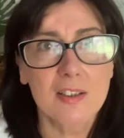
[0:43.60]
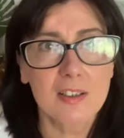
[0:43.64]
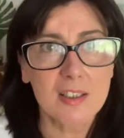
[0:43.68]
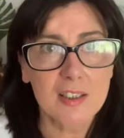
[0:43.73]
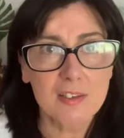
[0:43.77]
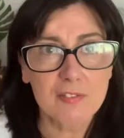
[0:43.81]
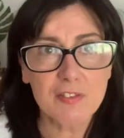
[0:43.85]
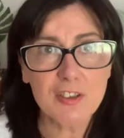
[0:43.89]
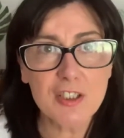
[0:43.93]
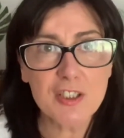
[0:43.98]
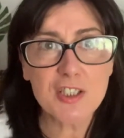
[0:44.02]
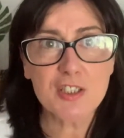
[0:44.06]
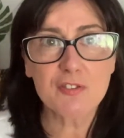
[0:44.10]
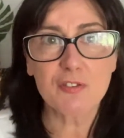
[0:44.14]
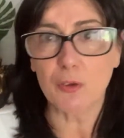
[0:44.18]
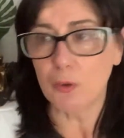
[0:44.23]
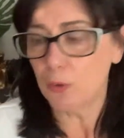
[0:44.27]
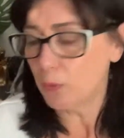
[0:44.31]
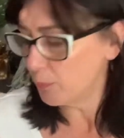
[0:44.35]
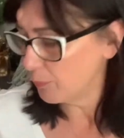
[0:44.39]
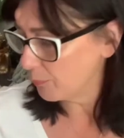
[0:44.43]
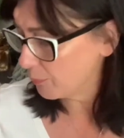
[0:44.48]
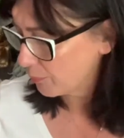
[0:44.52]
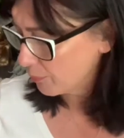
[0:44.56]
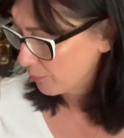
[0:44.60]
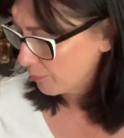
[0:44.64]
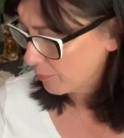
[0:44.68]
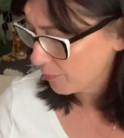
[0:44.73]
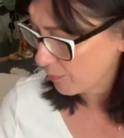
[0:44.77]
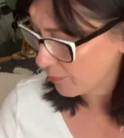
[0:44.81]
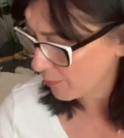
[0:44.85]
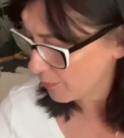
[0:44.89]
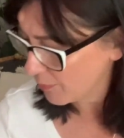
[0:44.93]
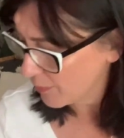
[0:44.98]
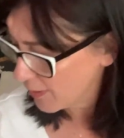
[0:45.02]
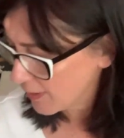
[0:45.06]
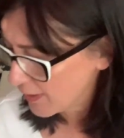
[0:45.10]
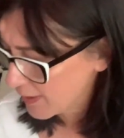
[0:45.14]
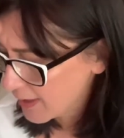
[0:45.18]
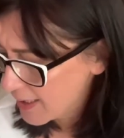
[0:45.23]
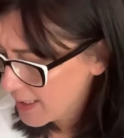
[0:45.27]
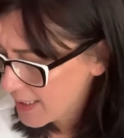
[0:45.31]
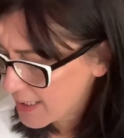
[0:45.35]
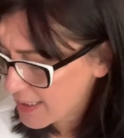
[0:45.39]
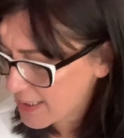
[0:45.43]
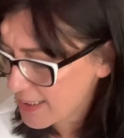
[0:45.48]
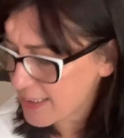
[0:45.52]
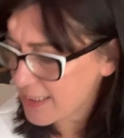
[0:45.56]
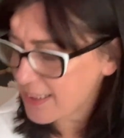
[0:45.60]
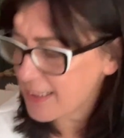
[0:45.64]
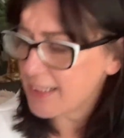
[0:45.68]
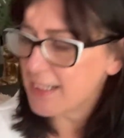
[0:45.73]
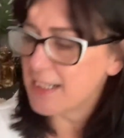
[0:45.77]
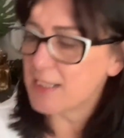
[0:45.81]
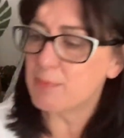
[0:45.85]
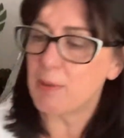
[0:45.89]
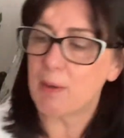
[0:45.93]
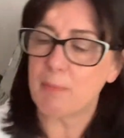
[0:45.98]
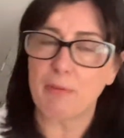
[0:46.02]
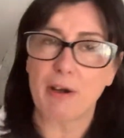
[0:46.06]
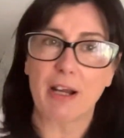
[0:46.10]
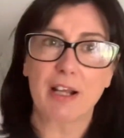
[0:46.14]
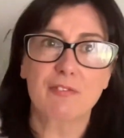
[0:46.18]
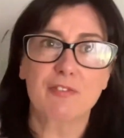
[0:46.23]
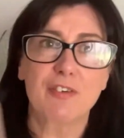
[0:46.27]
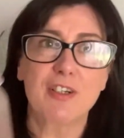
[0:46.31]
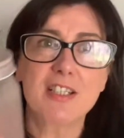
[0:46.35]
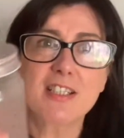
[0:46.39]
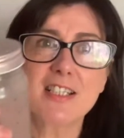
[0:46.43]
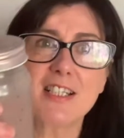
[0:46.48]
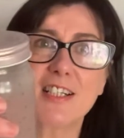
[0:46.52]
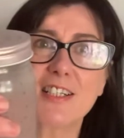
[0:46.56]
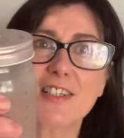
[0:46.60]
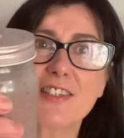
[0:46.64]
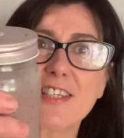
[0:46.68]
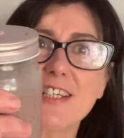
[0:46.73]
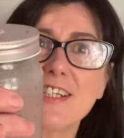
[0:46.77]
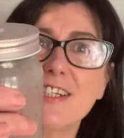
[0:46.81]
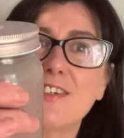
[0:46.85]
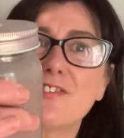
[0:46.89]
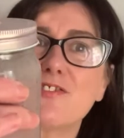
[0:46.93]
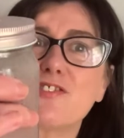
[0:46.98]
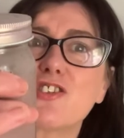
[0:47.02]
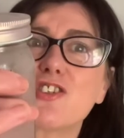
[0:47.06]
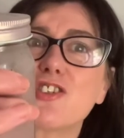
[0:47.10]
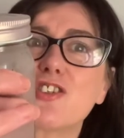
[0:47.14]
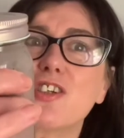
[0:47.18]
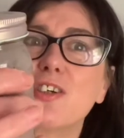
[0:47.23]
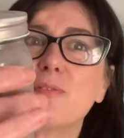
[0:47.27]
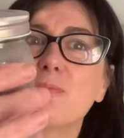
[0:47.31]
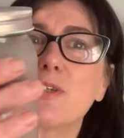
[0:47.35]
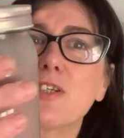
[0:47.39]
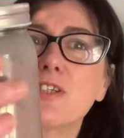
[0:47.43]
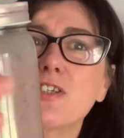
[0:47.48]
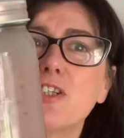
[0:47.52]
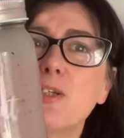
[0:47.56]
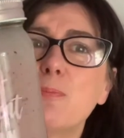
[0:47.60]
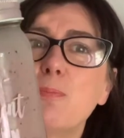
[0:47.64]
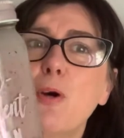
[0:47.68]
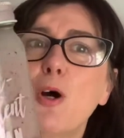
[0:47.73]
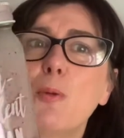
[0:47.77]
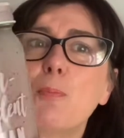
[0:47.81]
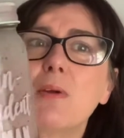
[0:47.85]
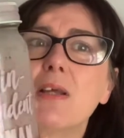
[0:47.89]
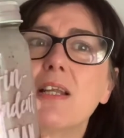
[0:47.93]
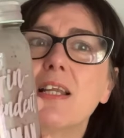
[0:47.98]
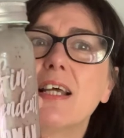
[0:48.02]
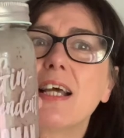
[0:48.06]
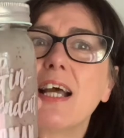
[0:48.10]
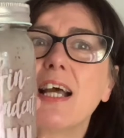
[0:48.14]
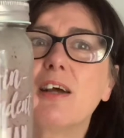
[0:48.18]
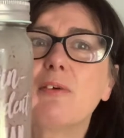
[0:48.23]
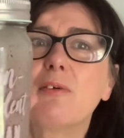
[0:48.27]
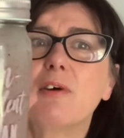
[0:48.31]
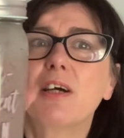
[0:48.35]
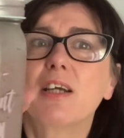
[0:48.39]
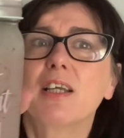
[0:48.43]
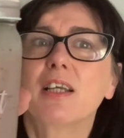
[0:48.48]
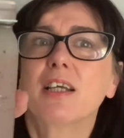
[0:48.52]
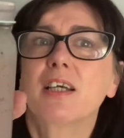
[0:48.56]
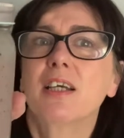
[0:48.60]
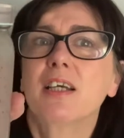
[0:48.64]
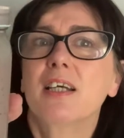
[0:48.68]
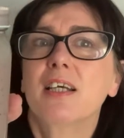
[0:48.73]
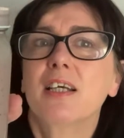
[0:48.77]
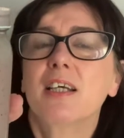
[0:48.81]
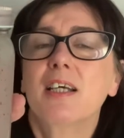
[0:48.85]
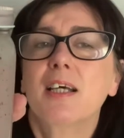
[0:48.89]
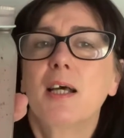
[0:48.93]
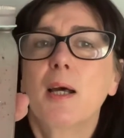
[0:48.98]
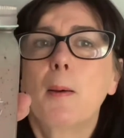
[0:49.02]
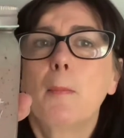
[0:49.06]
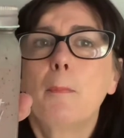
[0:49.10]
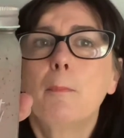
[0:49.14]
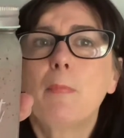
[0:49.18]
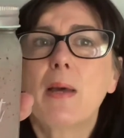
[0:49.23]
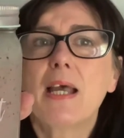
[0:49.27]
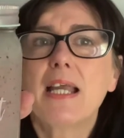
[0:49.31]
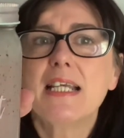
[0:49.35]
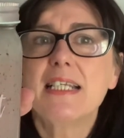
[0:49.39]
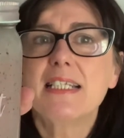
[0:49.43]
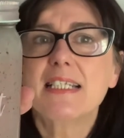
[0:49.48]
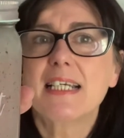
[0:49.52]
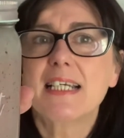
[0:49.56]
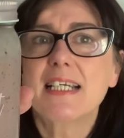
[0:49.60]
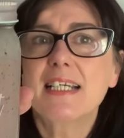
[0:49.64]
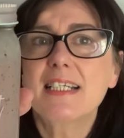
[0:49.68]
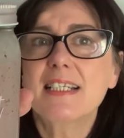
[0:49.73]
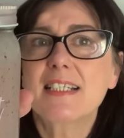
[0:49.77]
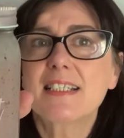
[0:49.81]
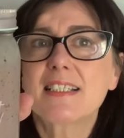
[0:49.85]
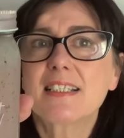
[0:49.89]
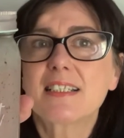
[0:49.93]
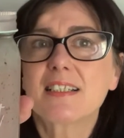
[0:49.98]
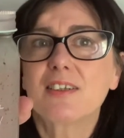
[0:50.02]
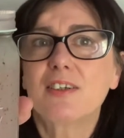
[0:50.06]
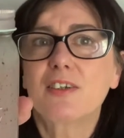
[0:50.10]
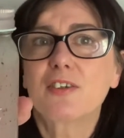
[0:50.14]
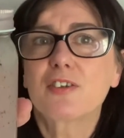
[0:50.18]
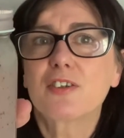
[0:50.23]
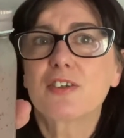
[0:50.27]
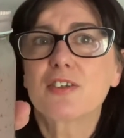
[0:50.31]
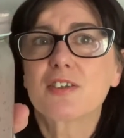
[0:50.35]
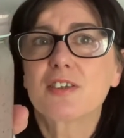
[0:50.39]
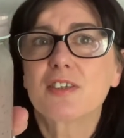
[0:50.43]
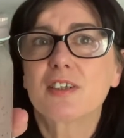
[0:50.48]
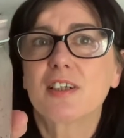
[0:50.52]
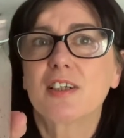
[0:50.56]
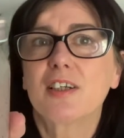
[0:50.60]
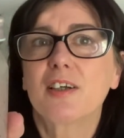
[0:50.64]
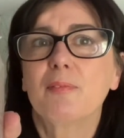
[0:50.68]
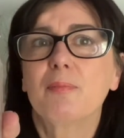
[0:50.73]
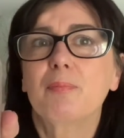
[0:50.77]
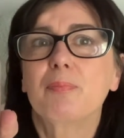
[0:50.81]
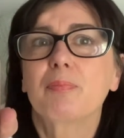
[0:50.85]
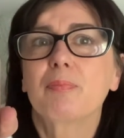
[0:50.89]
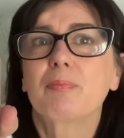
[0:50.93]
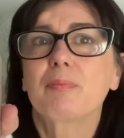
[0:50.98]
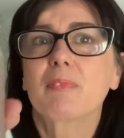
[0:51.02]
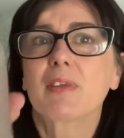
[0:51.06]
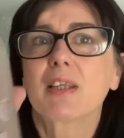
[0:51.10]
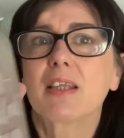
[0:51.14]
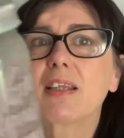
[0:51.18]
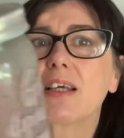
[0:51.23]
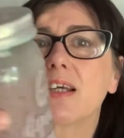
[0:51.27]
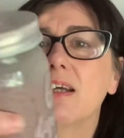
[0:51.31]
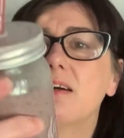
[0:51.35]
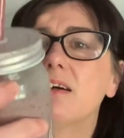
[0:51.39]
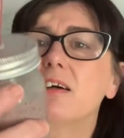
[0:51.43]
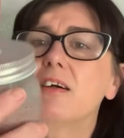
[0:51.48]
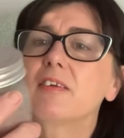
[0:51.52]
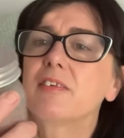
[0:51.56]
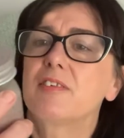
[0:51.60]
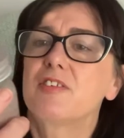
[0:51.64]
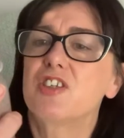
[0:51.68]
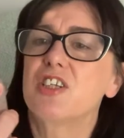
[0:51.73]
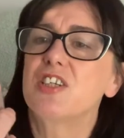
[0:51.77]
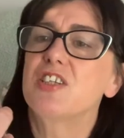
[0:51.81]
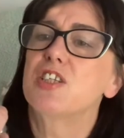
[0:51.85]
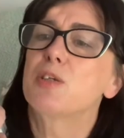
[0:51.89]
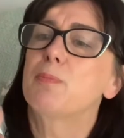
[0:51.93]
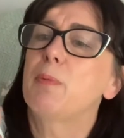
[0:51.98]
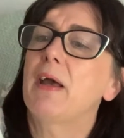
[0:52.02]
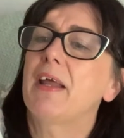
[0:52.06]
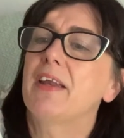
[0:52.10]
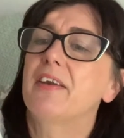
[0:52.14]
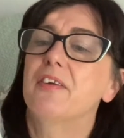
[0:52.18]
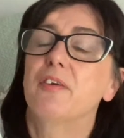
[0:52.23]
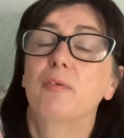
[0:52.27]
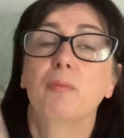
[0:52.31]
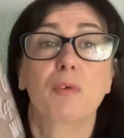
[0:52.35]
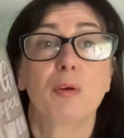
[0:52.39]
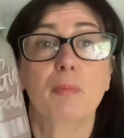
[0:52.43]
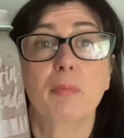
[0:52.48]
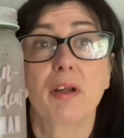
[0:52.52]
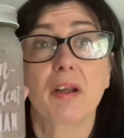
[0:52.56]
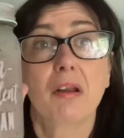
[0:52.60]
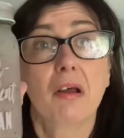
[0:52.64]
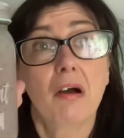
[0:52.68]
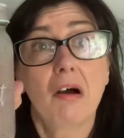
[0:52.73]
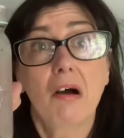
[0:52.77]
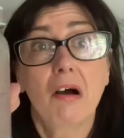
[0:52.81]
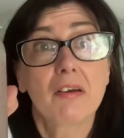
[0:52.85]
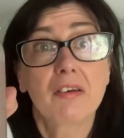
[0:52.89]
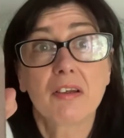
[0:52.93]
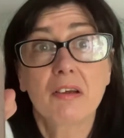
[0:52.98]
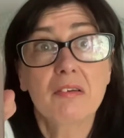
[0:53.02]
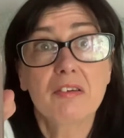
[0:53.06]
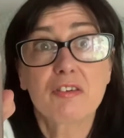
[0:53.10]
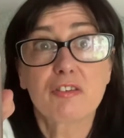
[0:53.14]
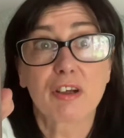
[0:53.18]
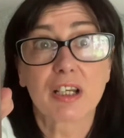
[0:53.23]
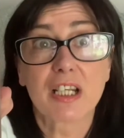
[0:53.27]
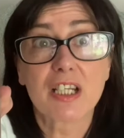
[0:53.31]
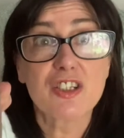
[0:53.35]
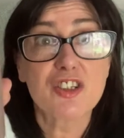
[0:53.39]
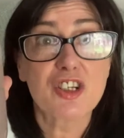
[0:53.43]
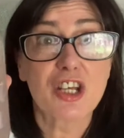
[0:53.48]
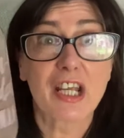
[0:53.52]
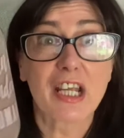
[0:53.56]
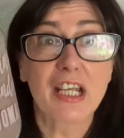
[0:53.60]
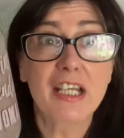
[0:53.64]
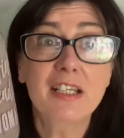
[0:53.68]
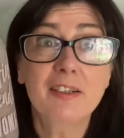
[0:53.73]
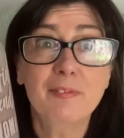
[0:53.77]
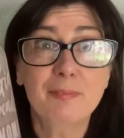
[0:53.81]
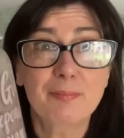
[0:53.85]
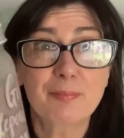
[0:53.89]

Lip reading: First of all, this is my breakfast, and I think I'm just going to pop in how I made it. I'll just, they are, gin dependent woman. I don't drink gin.